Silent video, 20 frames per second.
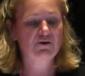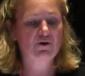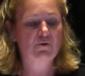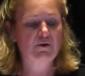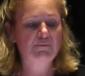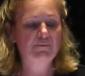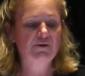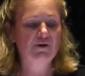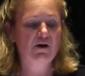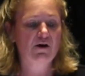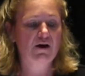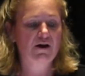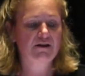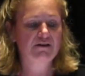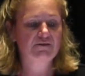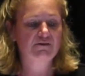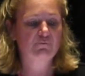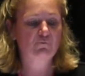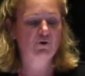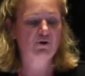going
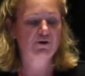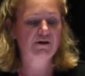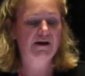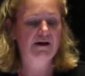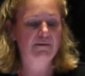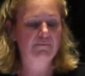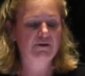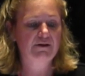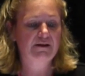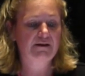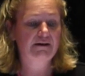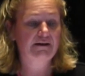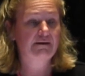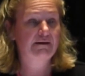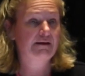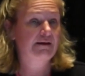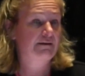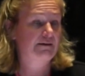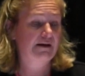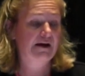beyond the more
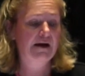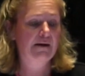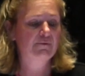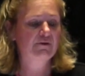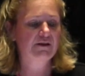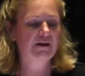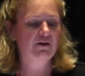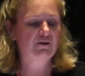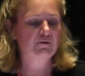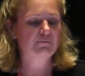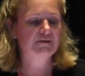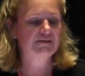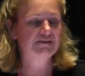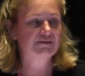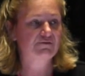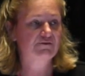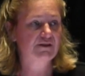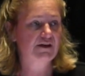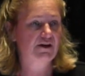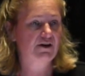common
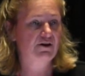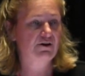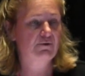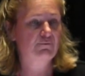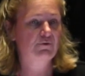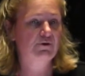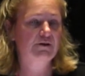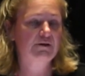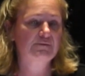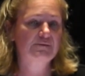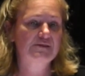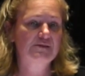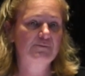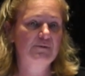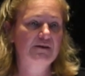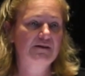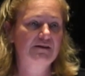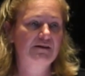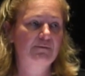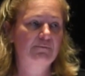elements of care, and we're going to be
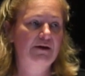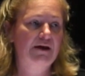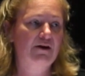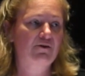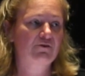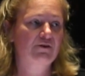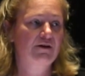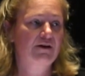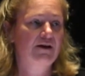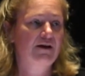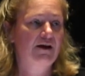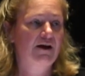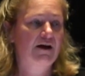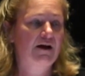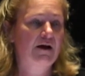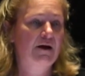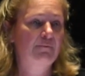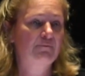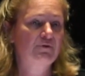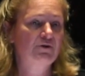speaking about
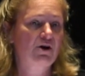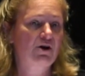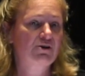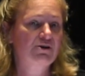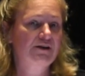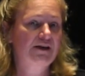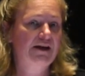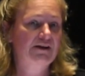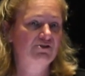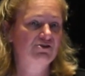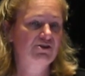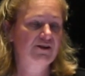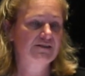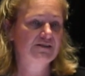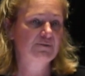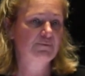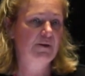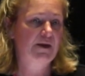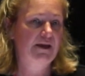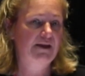cardiac
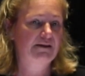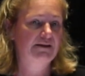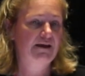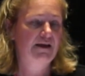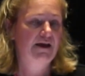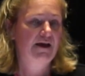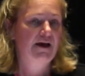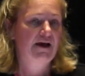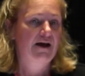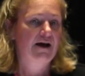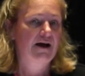chest pain.